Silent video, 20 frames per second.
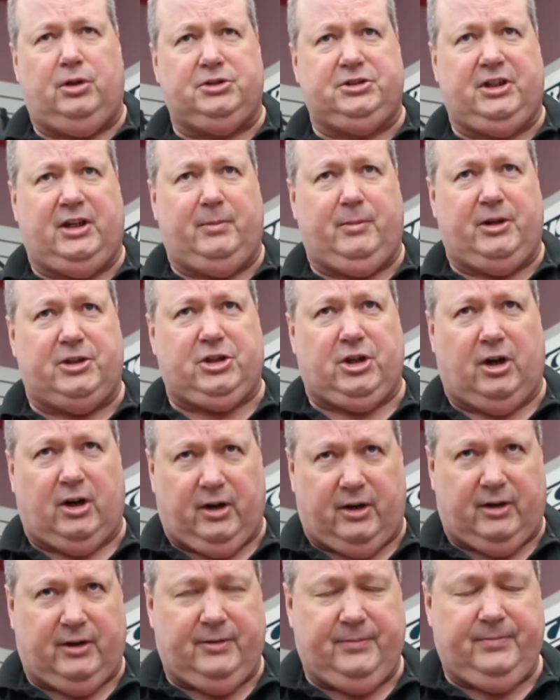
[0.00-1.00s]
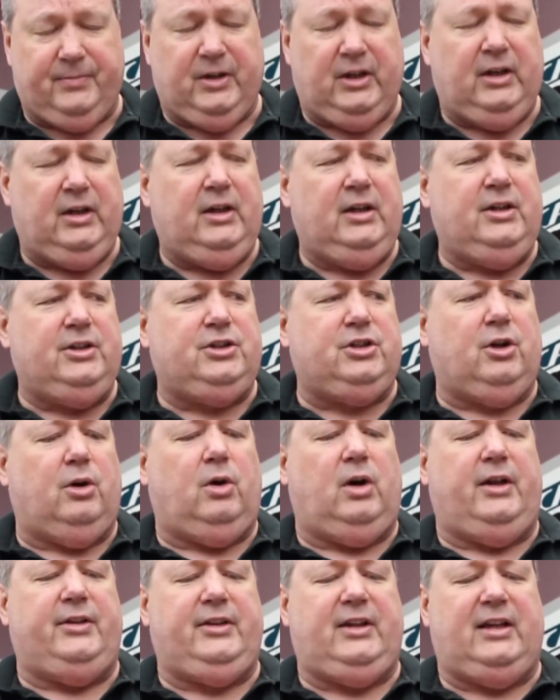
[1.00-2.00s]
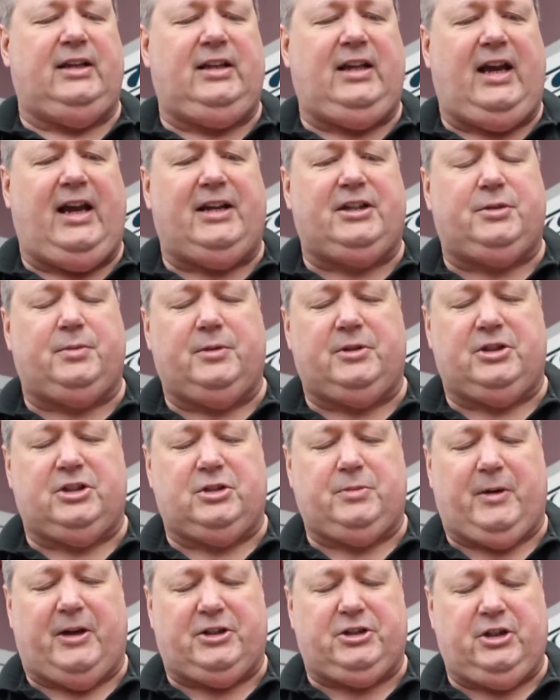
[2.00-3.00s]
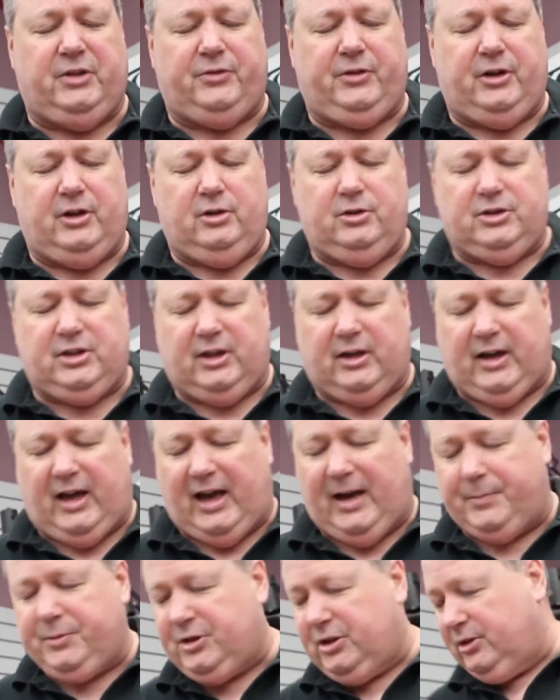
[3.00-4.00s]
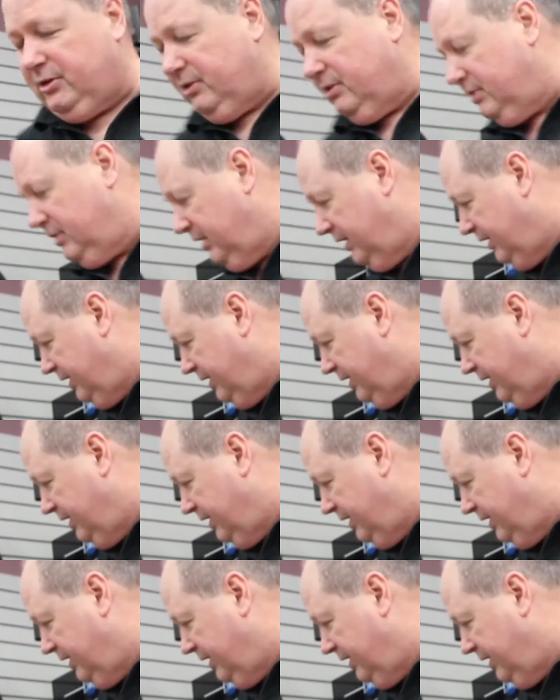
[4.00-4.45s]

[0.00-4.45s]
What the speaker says: air much harder. So on the attachments, especially if you're using an optional